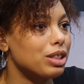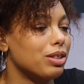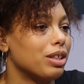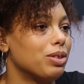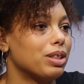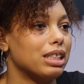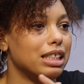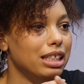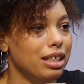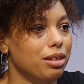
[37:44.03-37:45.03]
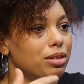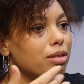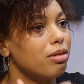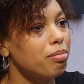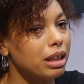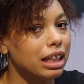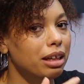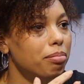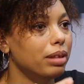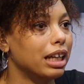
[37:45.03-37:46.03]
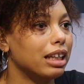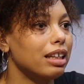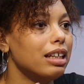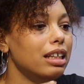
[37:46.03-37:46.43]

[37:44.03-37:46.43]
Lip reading: so that you can see through different medium like